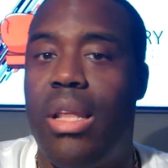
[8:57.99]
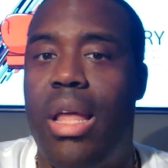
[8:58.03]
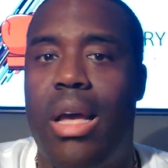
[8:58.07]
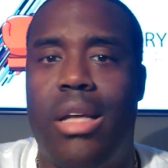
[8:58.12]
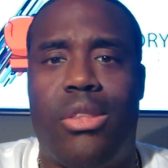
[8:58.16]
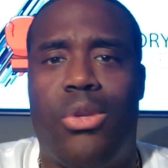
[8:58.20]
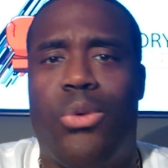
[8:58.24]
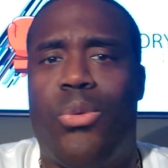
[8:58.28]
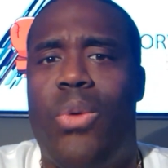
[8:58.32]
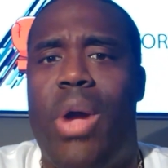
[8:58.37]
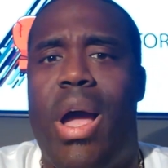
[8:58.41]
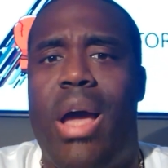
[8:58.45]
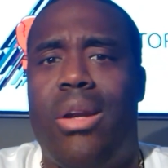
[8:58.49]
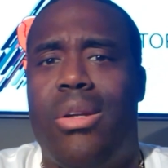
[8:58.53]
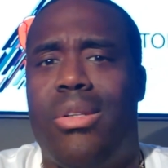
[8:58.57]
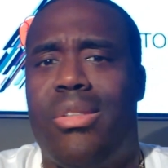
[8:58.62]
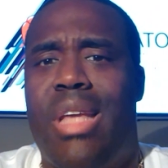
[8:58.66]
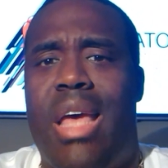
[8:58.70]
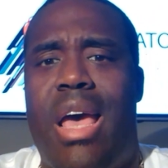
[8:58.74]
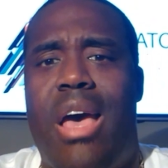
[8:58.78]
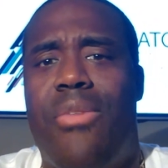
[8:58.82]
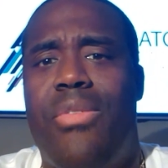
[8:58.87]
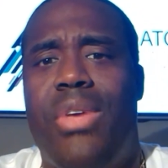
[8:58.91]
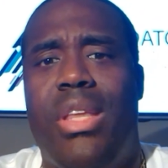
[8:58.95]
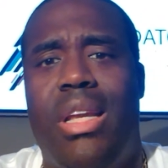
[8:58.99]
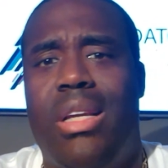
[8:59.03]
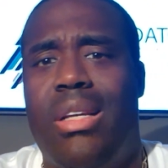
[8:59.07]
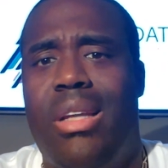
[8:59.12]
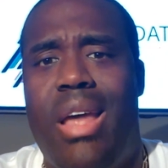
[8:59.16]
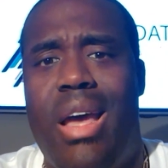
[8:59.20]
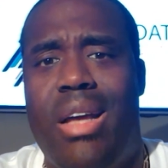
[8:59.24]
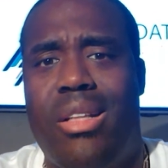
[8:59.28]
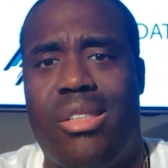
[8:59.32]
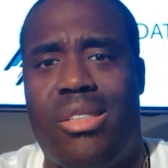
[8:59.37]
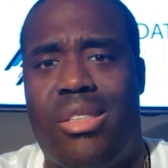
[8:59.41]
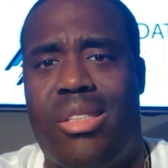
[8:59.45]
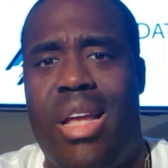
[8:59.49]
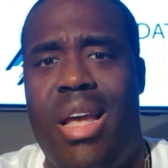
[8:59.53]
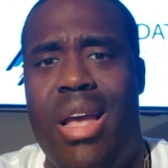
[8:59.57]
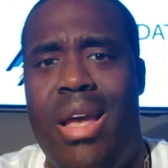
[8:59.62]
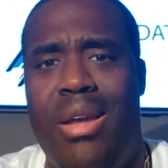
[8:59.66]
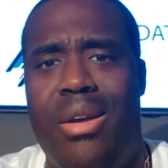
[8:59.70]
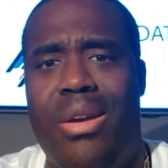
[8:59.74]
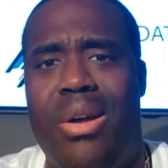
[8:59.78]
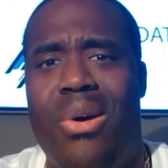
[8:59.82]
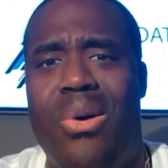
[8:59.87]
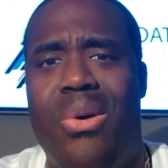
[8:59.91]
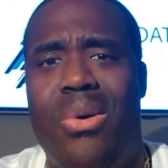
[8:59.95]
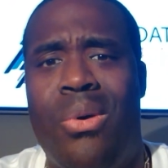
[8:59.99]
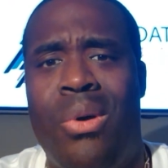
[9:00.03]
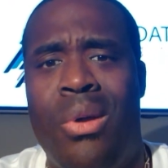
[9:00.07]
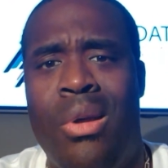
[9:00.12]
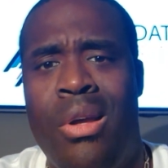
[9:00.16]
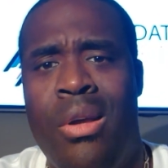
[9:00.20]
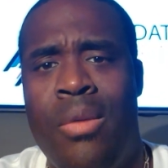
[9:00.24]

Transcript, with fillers: like the writers have any leg to stand on.